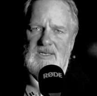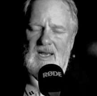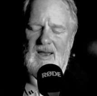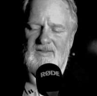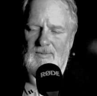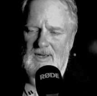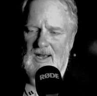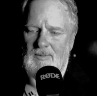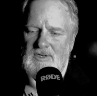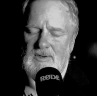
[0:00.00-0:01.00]
You have to be
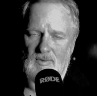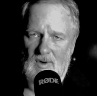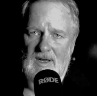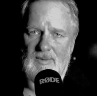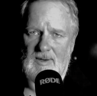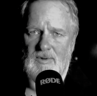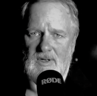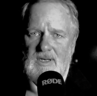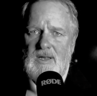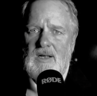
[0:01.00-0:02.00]
able to bring people
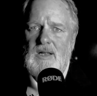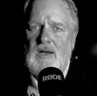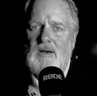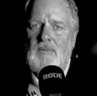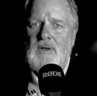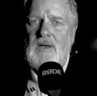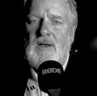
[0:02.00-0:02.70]
into the club.